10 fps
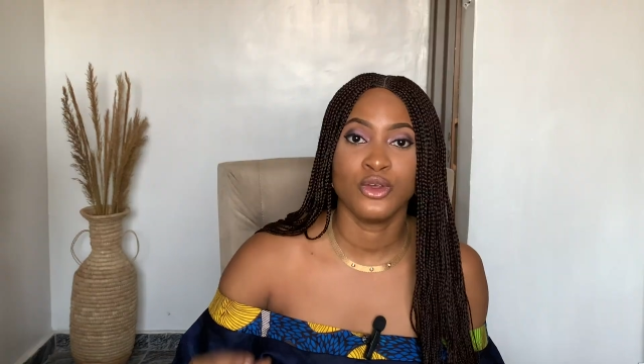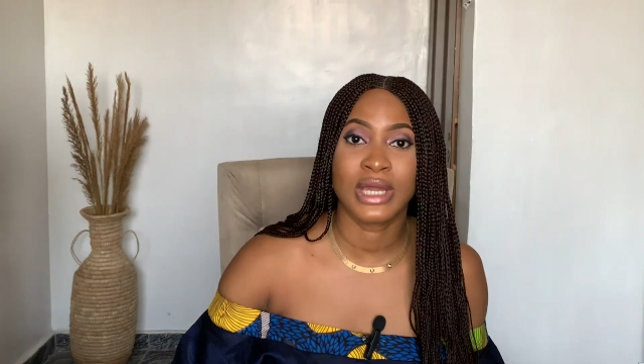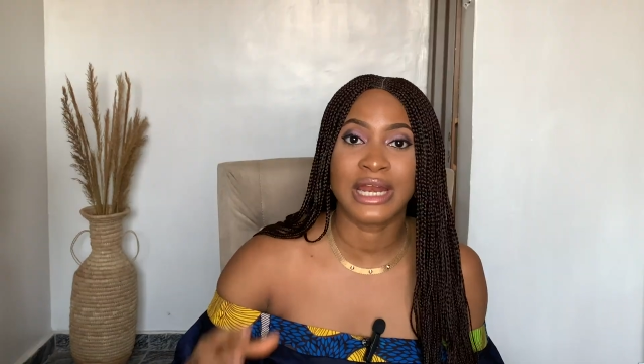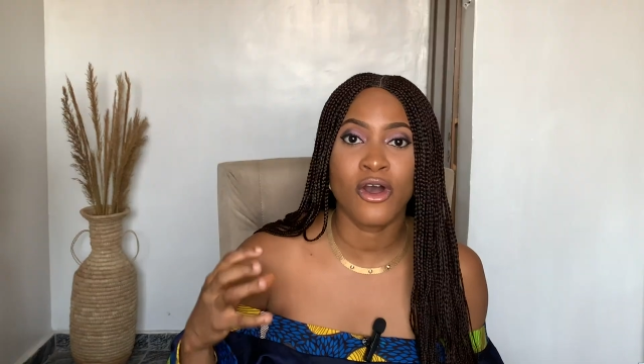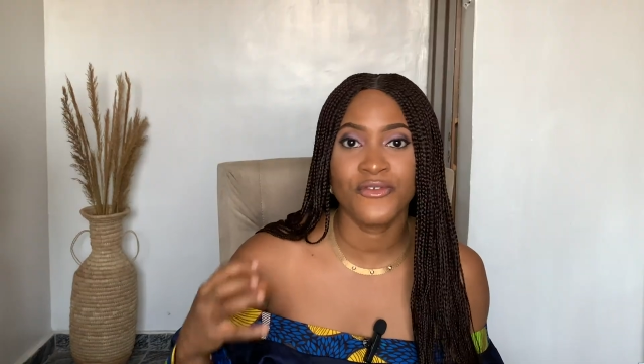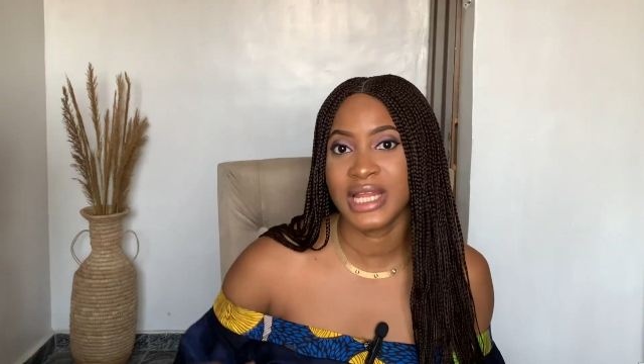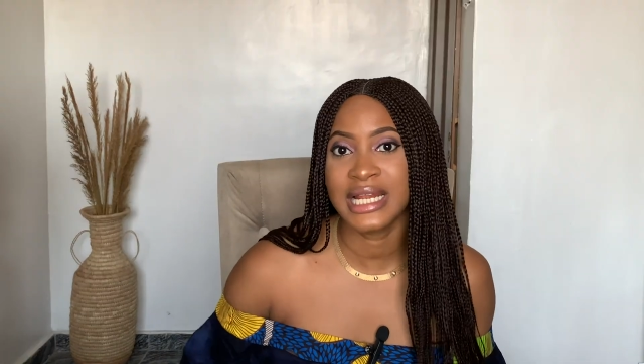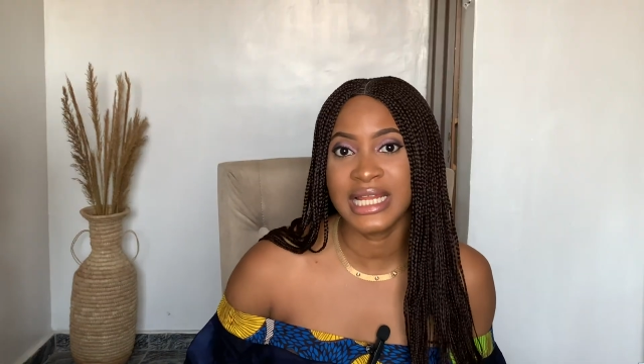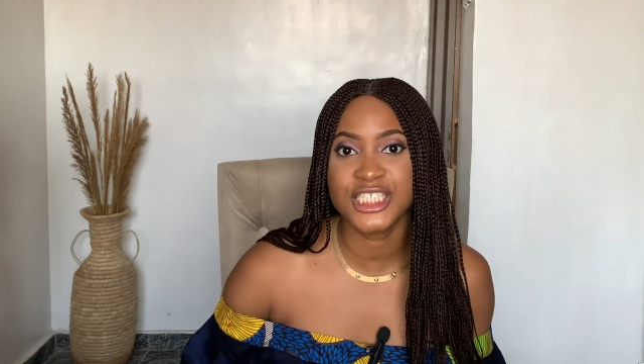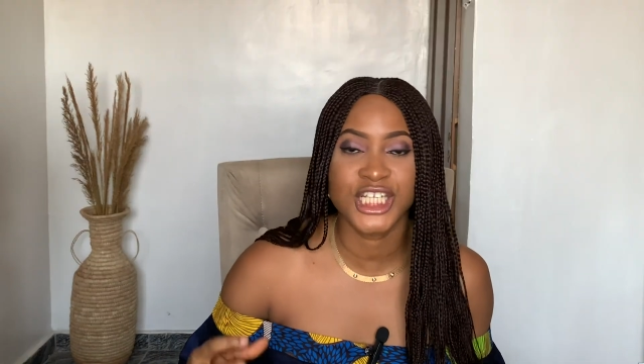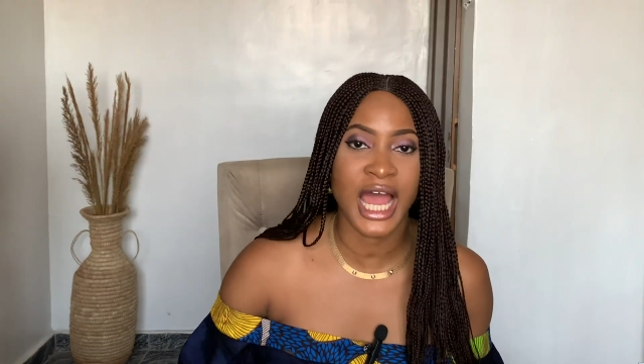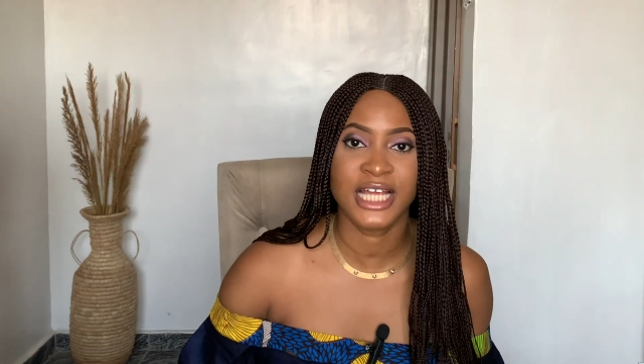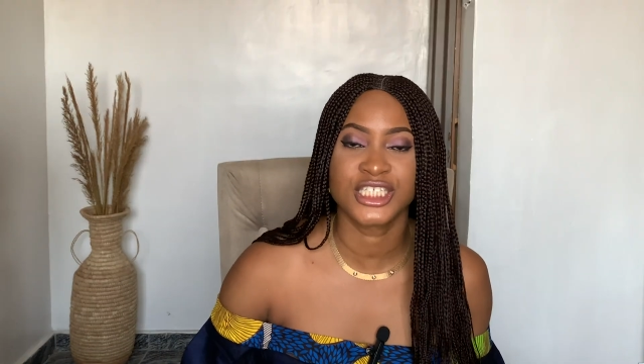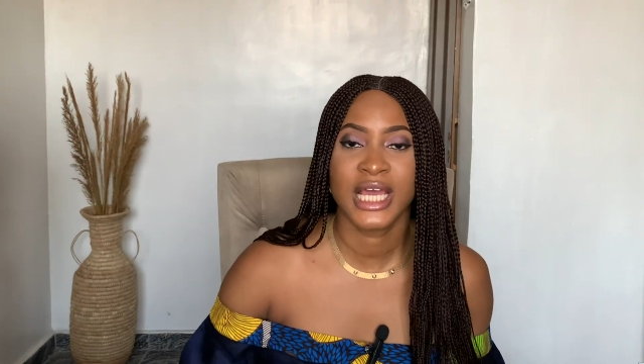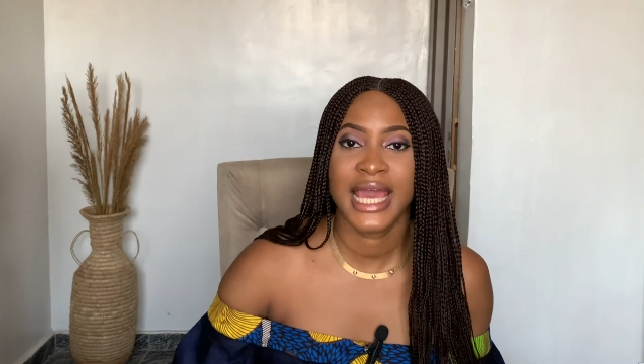can confidently
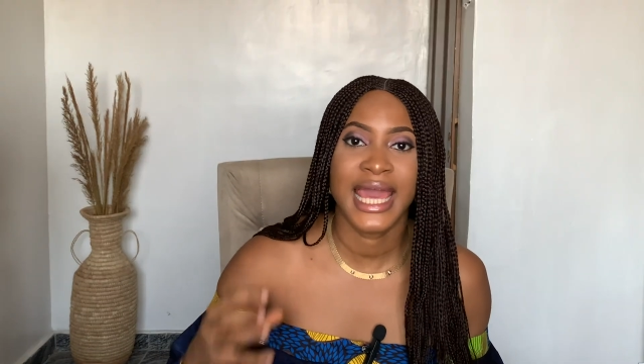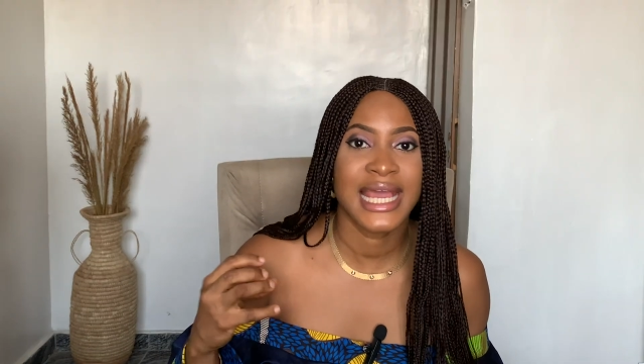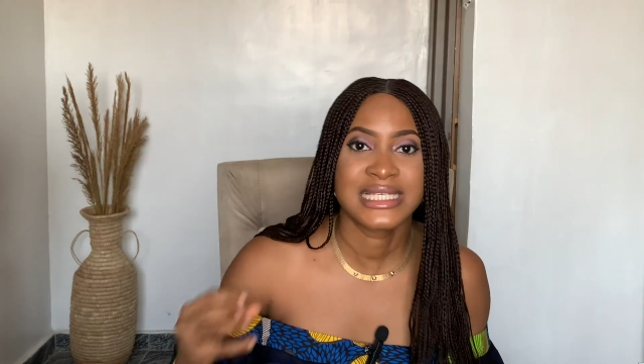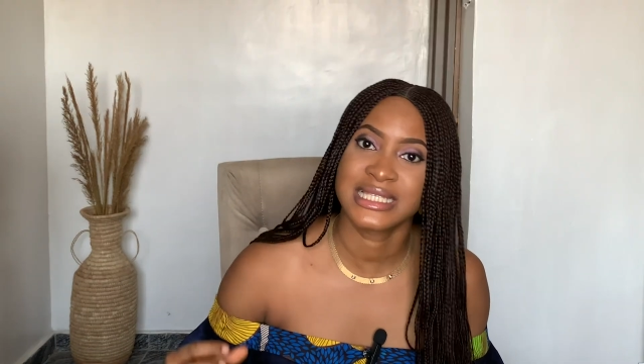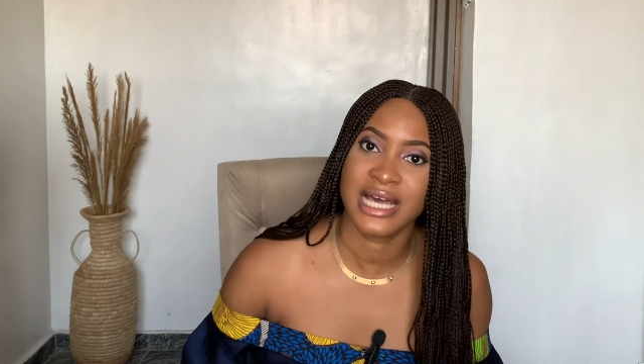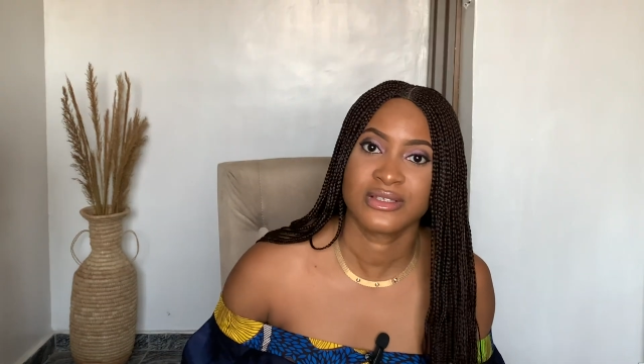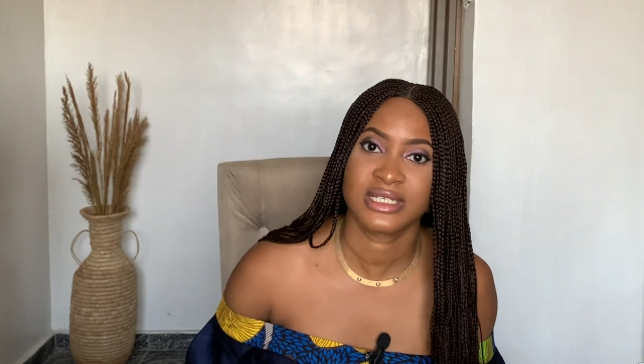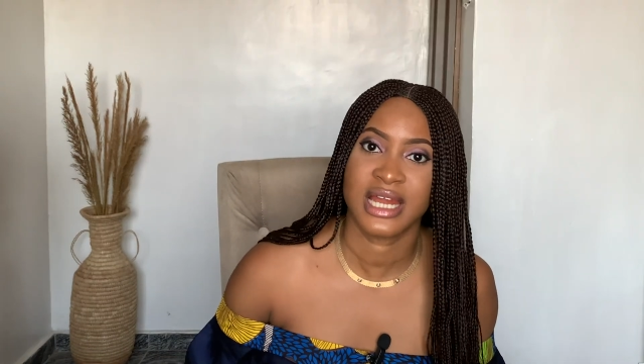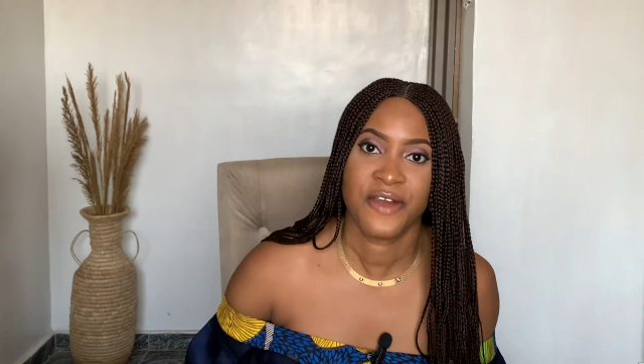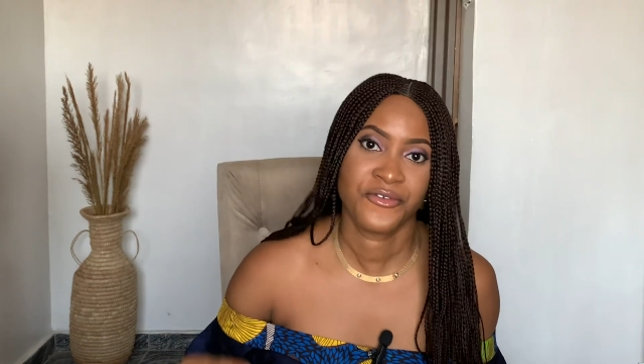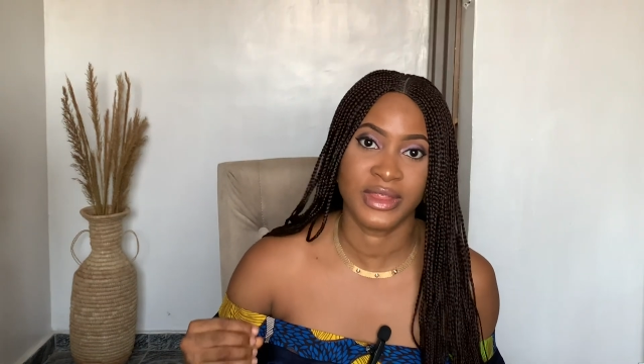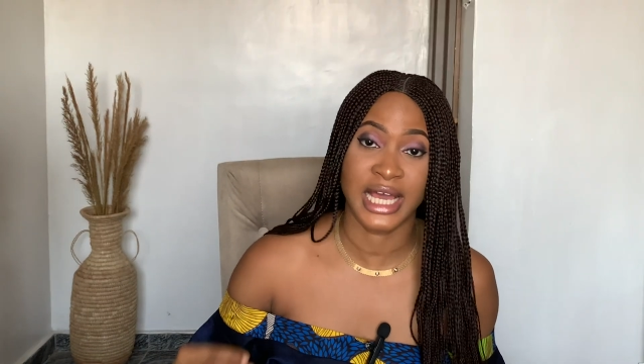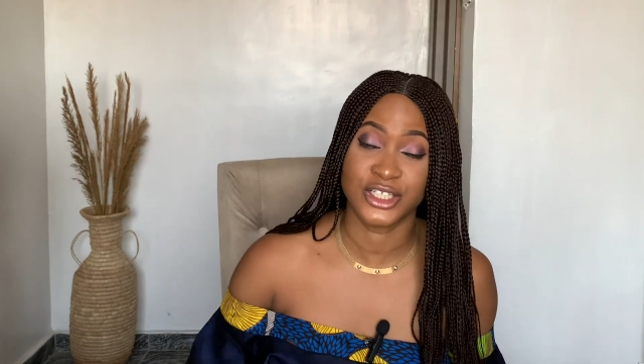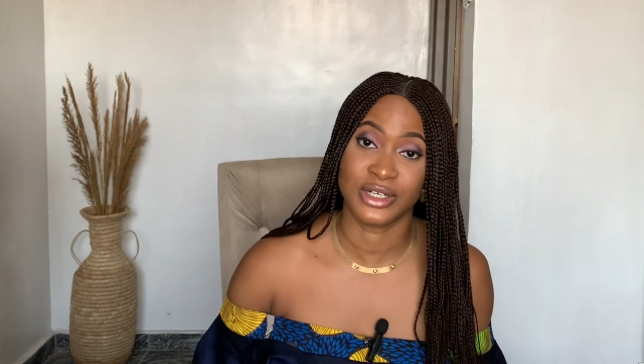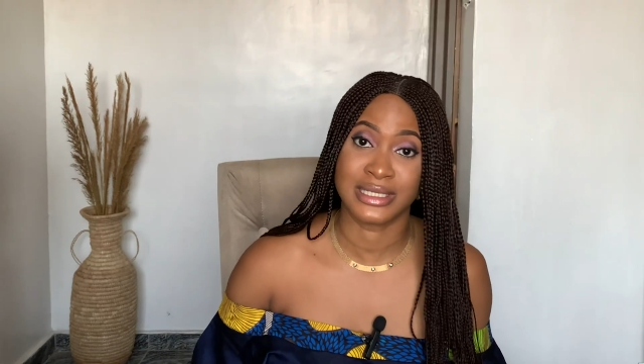charge 80,000 naira for
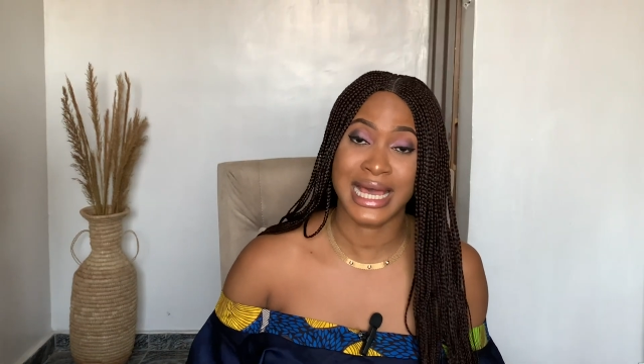that dress.